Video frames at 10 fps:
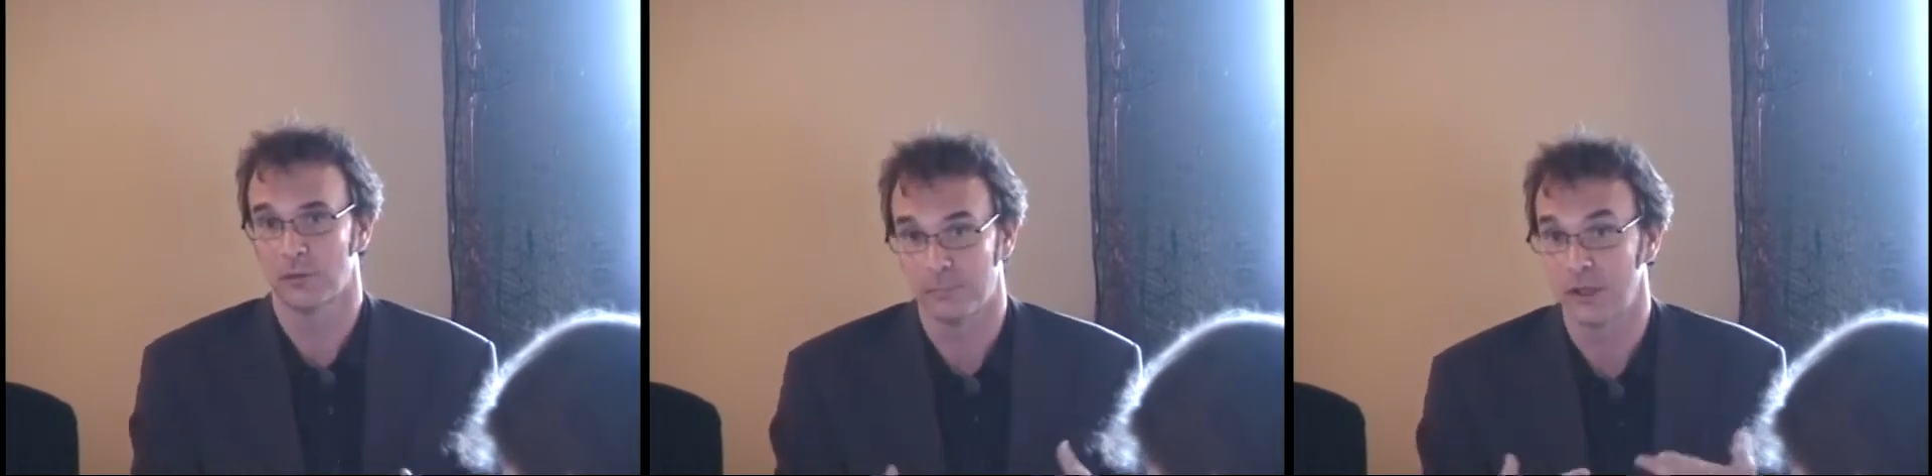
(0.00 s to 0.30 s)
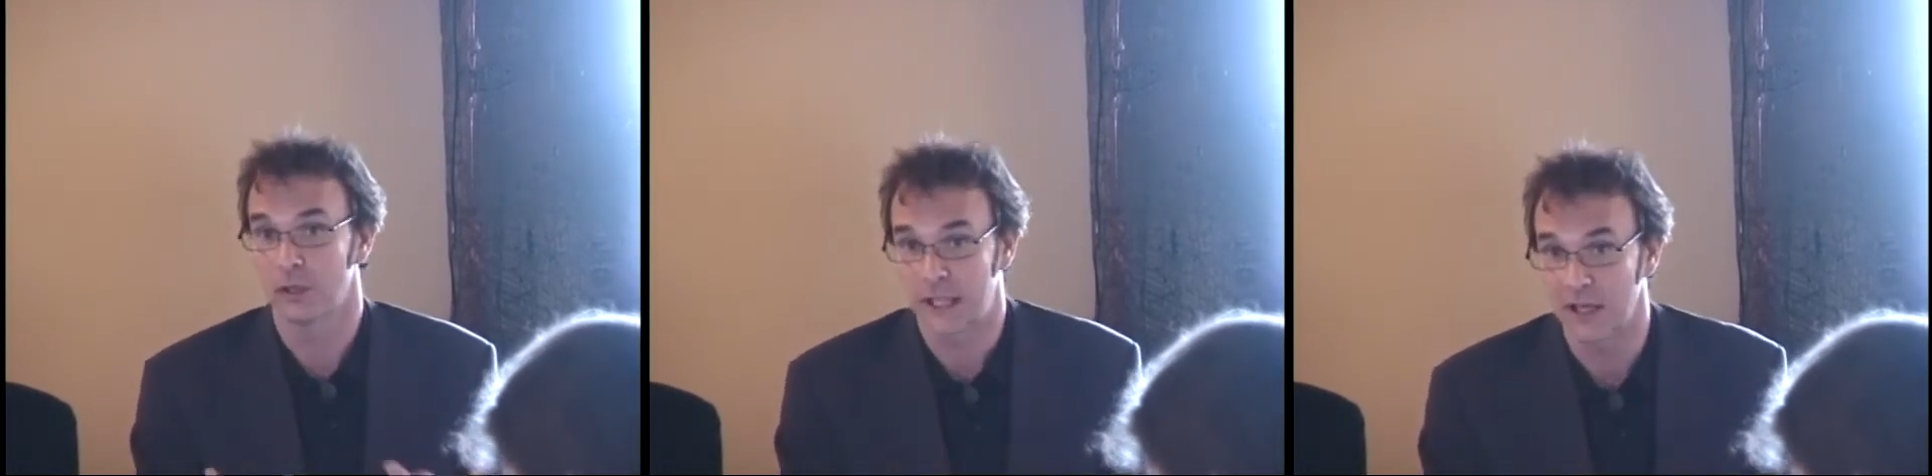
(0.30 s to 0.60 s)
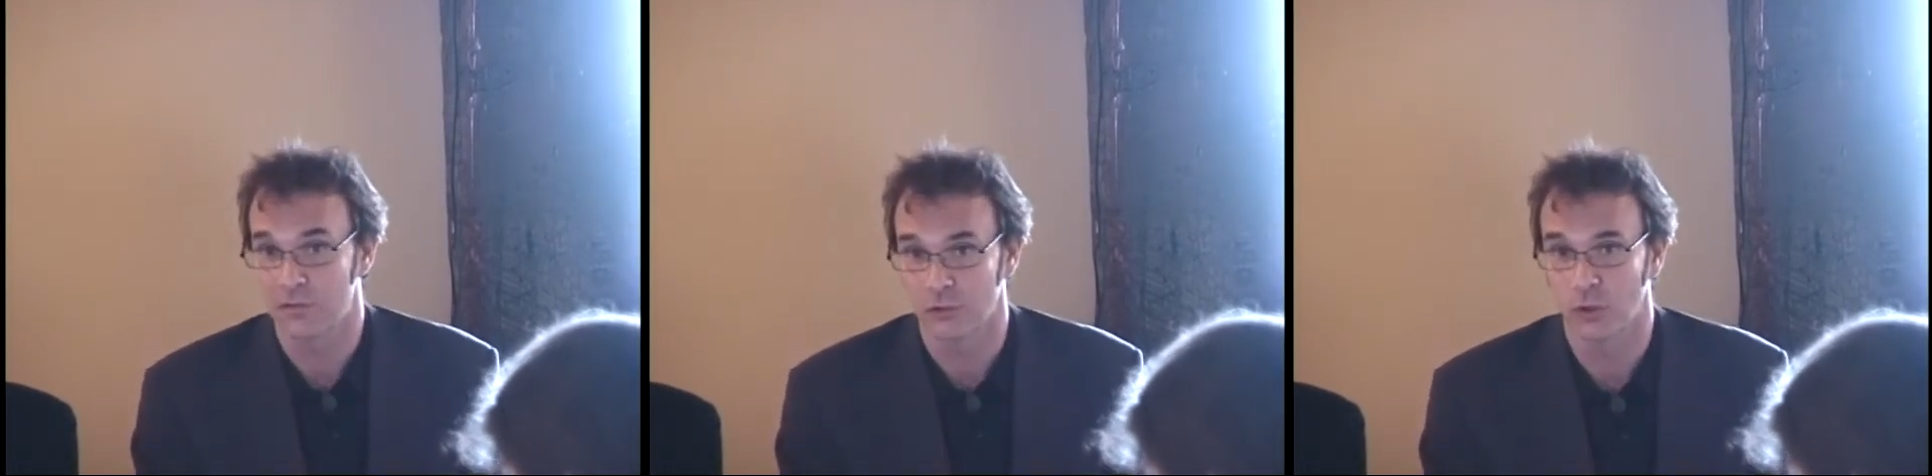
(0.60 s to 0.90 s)
the better
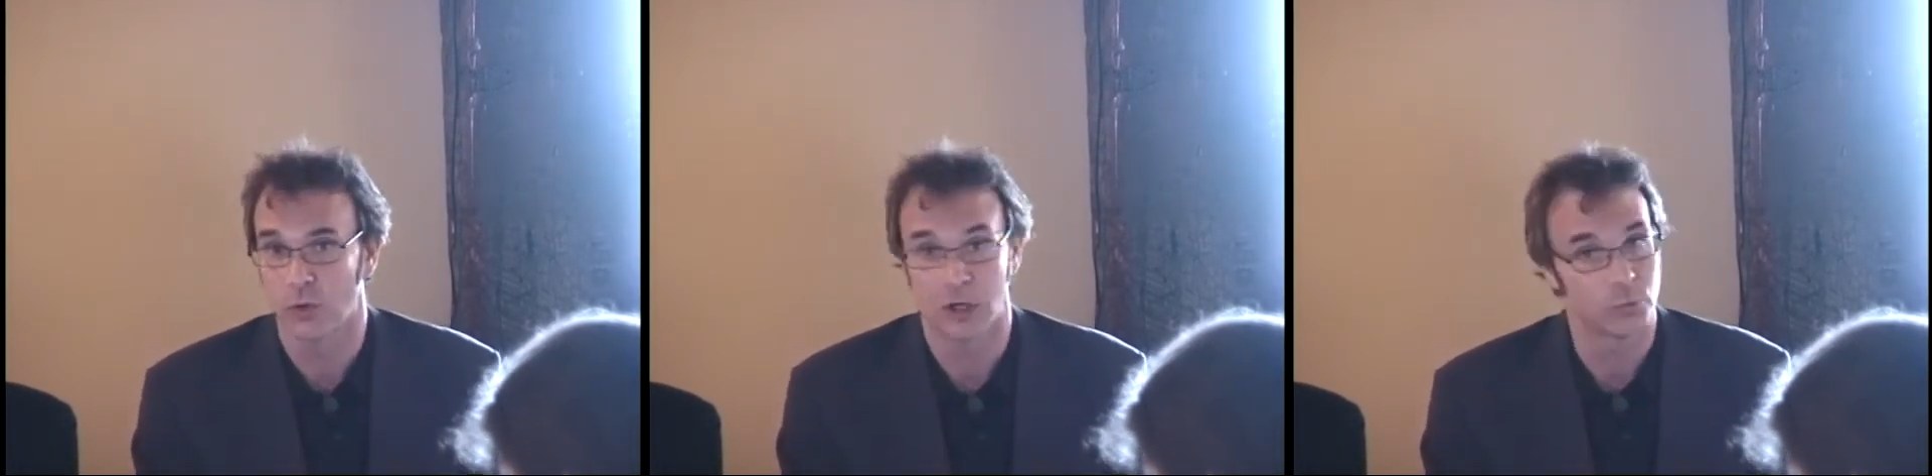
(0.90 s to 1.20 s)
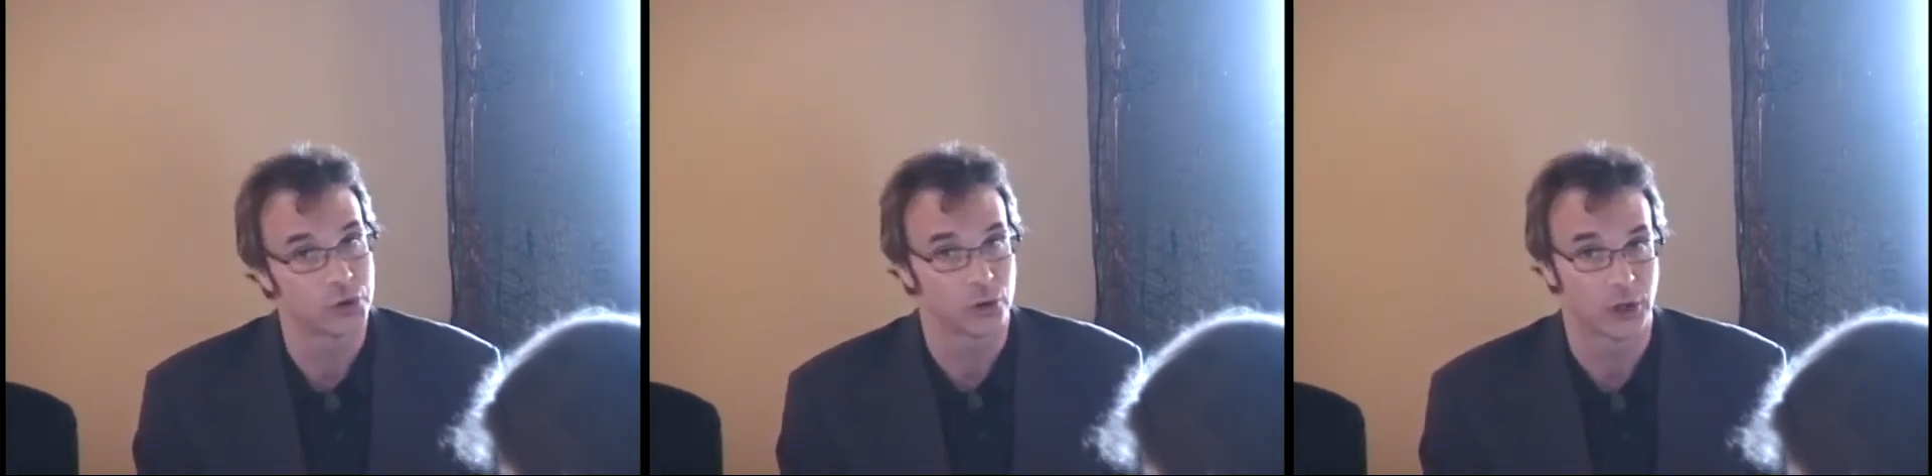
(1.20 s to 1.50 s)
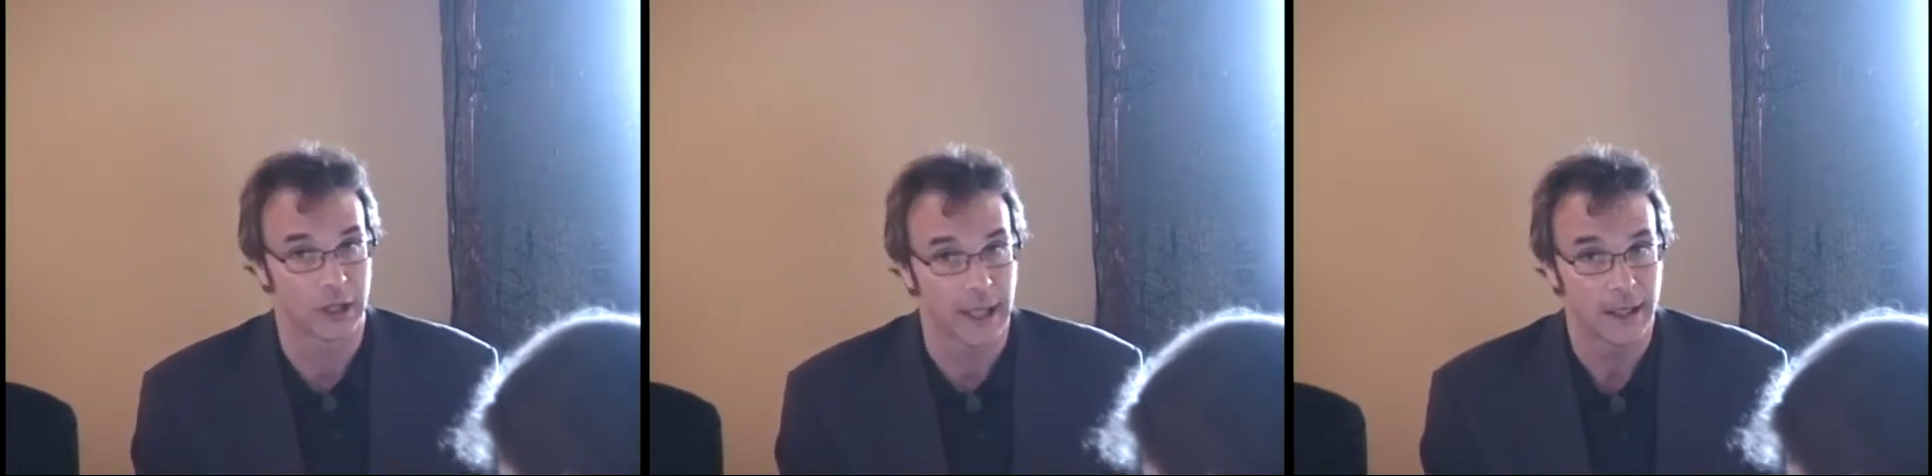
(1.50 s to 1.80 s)
guesser you are at what you're
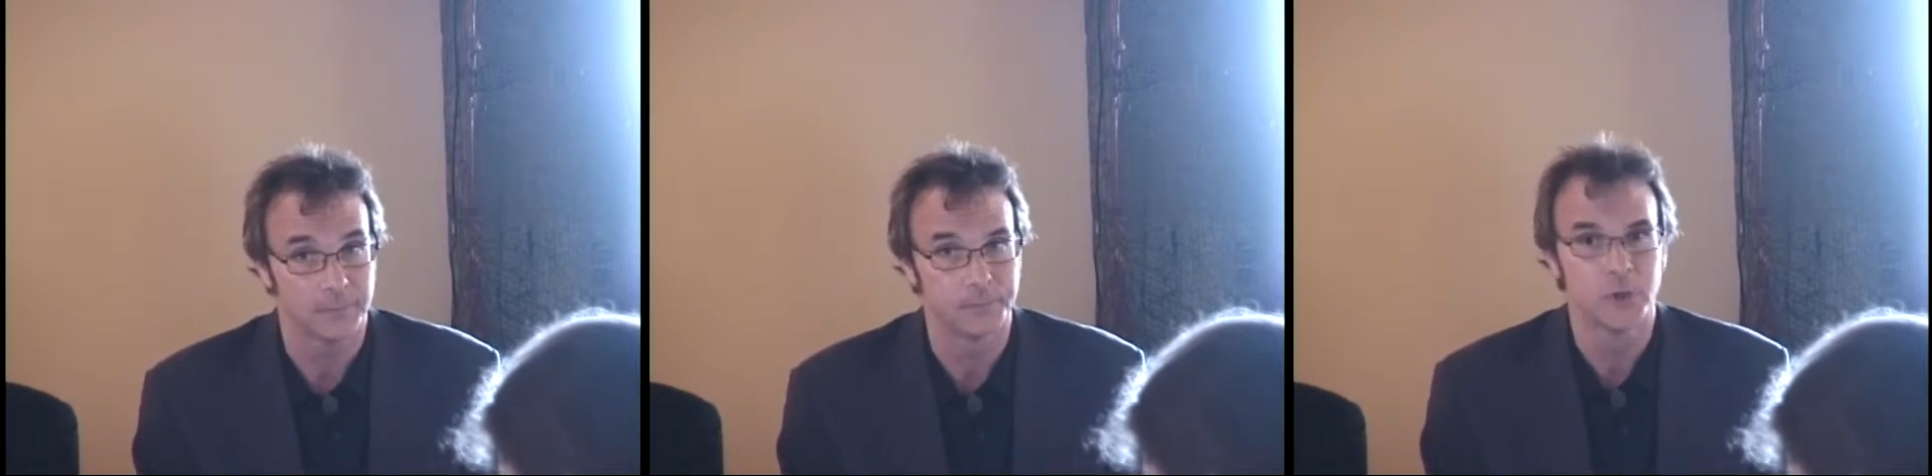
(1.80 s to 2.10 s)
going to get.